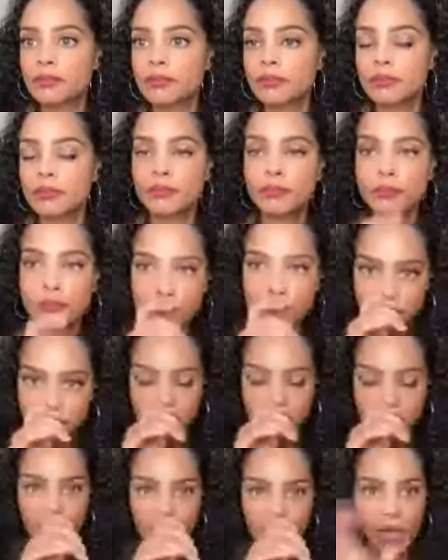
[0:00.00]
I'm going to turn the
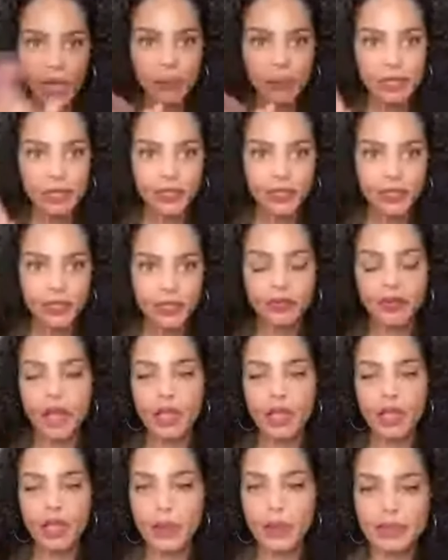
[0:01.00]
volume up because I know it's a little
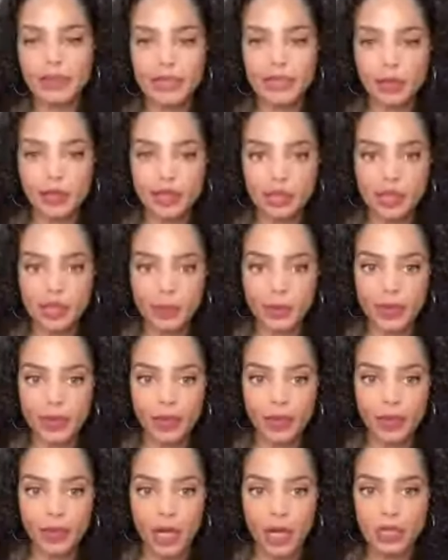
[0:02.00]
bit hard
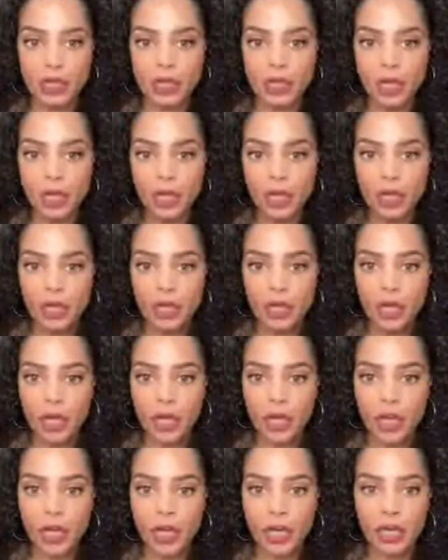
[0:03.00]
to
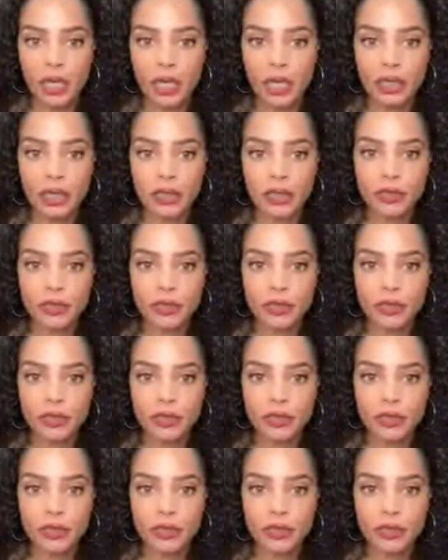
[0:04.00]
hear.